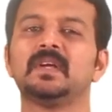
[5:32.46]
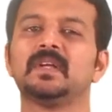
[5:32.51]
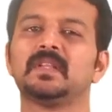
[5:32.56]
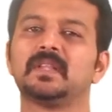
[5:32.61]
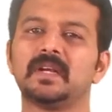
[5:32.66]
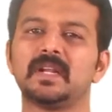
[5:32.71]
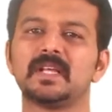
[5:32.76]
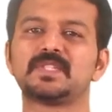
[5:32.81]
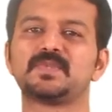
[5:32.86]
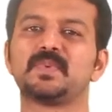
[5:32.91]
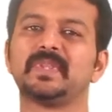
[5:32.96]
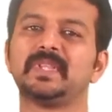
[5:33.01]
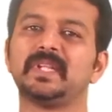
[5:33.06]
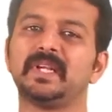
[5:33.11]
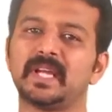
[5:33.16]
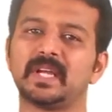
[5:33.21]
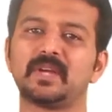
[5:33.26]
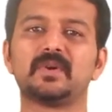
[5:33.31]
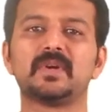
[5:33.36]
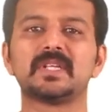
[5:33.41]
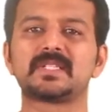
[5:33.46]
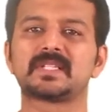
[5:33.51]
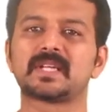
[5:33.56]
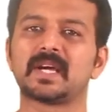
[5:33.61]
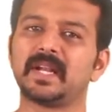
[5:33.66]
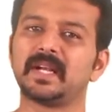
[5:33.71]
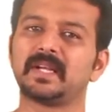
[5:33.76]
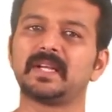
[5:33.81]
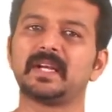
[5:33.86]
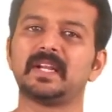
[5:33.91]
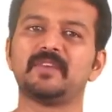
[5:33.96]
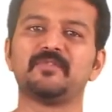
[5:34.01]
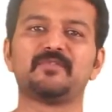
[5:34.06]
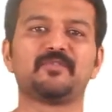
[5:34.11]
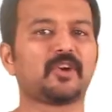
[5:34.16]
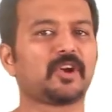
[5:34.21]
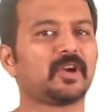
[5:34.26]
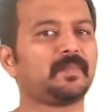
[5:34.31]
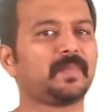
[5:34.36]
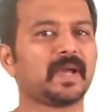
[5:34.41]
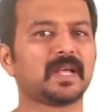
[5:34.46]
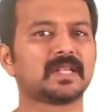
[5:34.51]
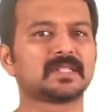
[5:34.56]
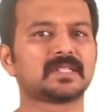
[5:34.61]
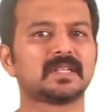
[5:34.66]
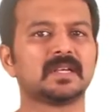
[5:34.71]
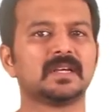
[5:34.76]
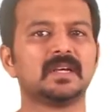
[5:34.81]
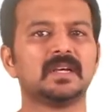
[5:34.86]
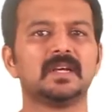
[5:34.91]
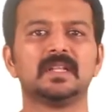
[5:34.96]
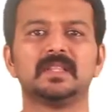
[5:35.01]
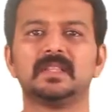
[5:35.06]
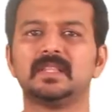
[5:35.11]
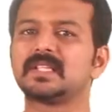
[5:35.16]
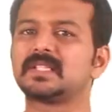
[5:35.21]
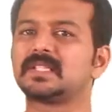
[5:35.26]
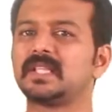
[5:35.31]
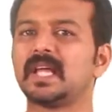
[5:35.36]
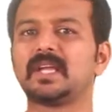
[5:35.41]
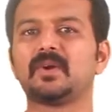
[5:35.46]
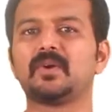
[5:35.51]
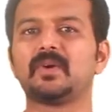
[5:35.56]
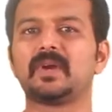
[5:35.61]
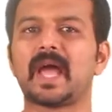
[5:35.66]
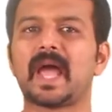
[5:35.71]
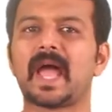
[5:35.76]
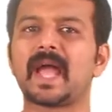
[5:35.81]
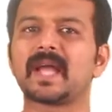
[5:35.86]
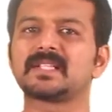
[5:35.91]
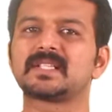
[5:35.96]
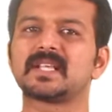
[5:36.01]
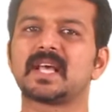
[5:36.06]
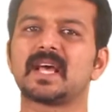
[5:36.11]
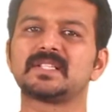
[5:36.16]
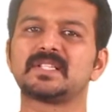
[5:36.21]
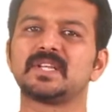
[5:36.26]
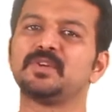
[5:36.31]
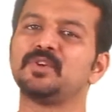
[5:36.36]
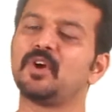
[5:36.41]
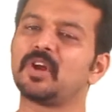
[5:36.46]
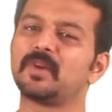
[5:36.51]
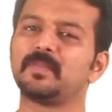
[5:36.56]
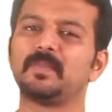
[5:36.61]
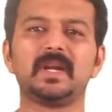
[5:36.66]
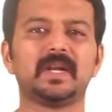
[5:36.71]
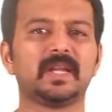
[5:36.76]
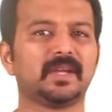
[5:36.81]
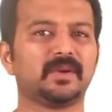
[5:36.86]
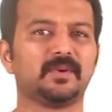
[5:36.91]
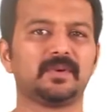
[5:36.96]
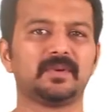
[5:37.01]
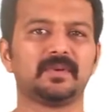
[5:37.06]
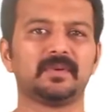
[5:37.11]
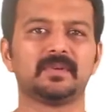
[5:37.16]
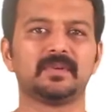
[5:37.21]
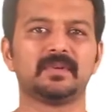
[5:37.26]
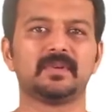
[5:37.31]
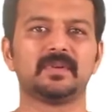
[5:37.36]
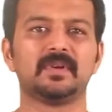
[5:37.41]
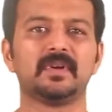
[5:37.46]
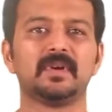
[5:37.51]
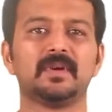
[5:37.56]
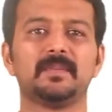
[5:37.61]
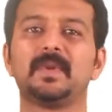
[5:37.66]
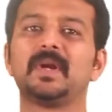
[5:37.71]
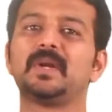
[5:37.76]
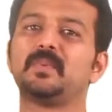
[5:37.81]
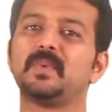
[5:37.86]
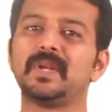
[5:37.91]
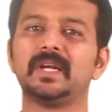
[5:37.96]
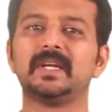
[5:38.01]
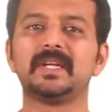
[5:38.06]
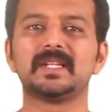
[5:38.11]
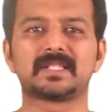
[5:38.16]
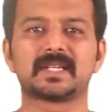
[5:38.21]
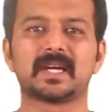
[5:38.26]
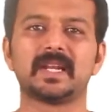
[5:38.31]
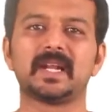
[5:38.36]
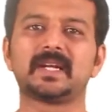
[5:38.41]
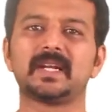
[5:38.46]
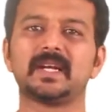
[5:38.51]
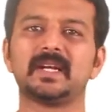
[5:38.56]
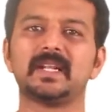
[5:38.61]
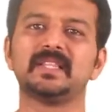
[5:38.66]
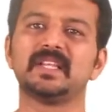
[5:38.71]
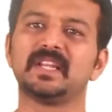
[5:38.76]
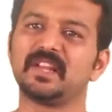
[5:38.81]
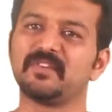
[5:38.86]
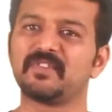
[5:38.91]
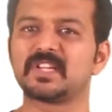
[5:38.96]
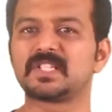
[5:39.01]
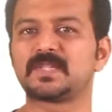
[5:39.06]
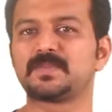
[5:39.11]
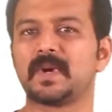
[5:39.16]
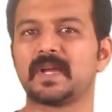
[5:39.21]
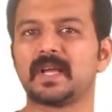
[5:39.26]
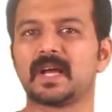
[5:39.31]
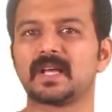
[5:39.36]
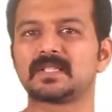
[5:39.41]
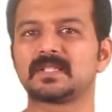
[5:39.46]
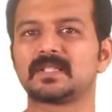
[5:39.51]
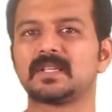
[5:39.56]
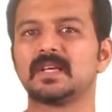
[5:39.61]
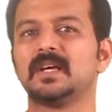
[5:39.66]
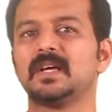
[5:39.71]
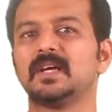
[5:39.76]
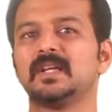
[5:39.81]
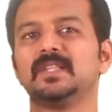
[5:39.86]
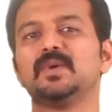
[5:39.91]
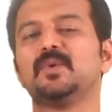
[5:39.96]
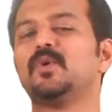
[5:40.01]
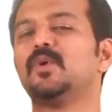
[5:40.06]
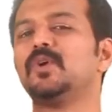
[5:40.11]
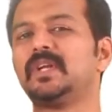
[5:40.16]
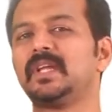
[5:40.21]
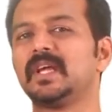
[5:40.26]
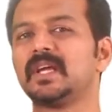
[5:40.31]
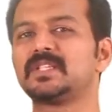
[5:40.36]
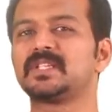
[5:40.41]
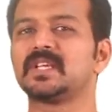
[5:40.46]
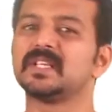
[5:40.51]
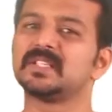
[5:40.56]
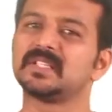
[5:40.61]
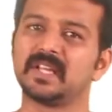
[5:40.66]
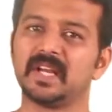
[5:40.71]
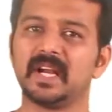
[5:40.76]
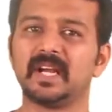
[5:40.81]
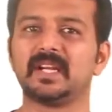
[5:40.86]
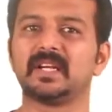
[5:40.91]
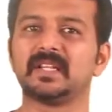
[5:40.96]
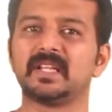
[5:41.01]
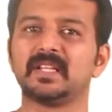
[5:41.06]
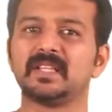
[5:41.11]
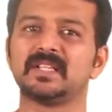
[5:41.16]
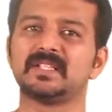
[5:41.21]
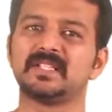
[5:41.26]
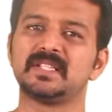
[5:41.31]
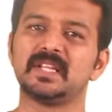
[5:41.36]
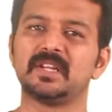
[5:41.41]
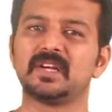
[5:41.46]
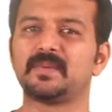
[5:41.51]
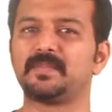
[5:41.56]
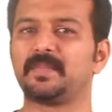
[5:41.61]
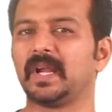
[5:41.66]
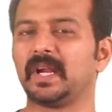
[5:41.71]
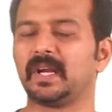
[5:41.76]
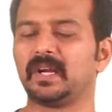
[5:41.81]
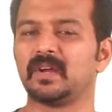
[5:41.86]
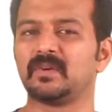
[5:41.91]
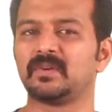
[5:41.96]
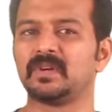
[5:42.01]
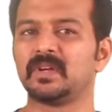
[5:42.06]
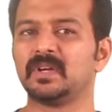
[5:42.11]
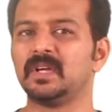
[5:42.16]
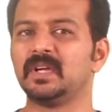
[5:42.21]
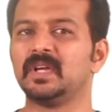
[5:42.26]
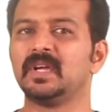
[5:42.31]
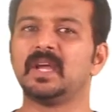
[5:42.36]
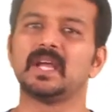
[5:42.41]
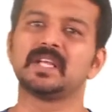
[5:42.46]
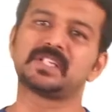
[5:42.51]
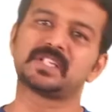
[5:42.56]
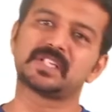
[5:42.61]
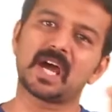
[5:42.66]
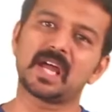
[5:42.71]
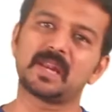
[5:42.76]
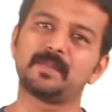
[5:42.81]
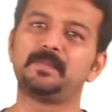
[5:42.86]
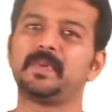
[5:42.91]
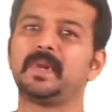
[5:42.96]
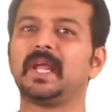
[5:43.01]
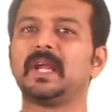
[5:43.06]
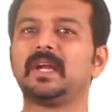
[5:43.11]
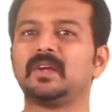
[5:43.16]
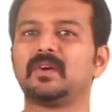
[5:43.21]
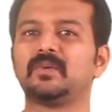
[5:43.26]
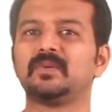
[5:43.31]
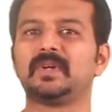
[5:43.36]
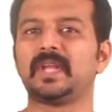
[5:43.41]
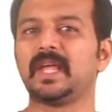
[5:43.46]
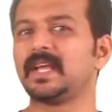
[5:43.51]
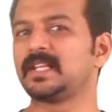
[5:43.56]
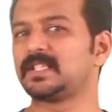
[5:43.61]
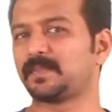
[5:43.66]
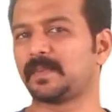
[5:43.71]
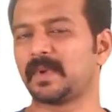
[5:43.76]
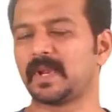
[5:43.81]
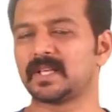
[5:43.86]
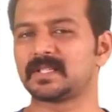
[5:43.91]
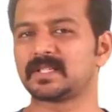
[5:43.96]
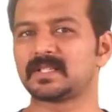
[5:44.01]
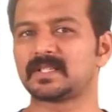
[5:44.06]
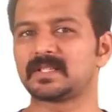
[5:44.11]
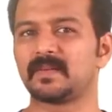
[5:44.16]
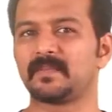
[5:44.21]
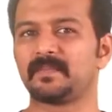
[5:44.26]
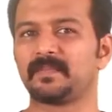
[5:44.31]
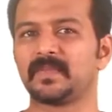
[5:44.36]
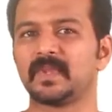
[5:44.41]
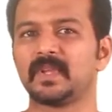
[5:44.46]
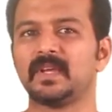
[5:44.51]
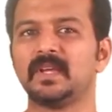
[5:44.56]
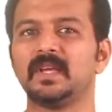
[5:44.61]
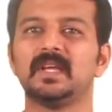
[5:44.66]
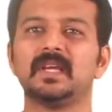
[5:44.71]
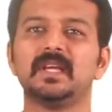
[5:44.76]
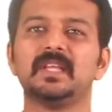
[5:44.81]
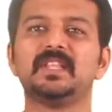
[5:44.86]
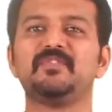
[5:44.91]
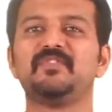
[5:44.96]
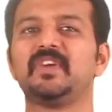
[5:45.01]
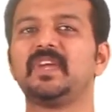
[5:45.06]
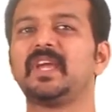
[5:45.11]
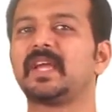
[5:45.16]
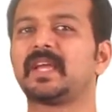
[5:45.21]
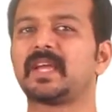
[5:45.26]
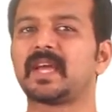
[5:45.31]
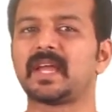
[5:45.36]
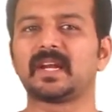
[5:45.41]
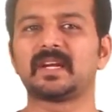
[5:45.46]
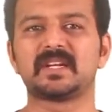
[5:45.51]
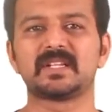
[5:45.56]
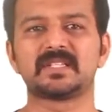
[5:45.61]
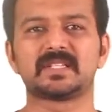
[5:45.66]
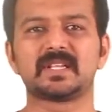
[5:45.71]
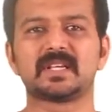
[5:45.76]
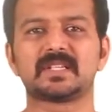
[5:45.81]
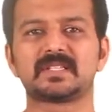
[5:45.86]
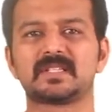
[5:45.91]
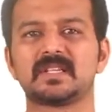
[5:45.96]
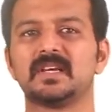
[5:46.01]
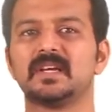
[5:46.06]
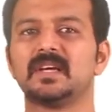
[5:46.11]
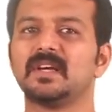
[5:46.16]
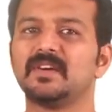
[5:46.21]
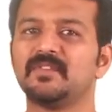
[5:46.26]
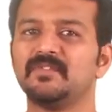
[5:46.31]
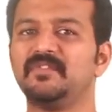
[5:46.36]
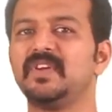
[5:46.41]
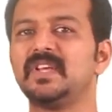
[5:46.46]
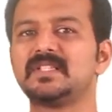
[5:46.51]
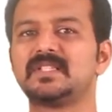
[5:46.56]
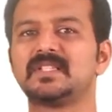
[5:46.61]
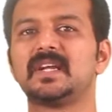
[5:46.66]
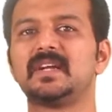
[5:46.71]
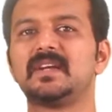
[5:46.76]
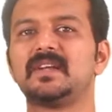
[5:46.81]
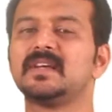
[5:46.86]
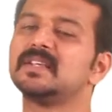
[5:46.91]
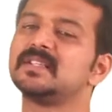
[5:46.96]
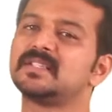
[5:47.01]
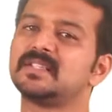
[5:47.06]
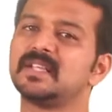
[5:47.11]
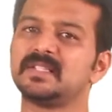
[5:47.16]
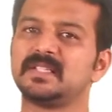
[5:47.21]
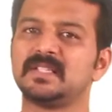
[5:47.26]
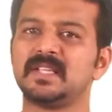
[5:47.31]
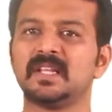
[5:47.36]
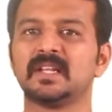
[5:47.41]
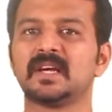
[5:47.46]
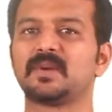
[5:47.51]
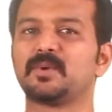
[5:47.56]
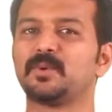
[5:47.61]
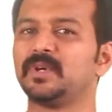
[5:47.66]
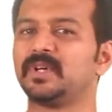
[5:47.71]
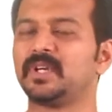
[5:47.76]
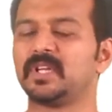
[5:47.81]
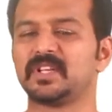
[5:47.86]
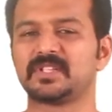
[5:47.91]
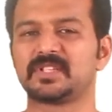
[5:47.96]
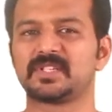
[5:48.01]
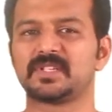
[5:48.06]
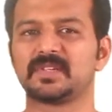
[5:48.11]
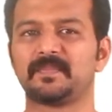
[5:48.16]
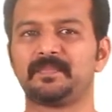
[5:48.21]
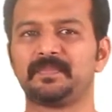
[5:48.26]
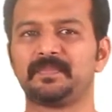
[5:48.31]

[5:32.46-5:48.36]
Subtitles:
that is, when the diode is connected in forward bias, this diode acts as a normal diode, but when it is connected in the reverse bias, the voltage is greater than the Zener breakdown, a sharp breakdown takes place. In the VI characteristics, Vz is the Zener voltage.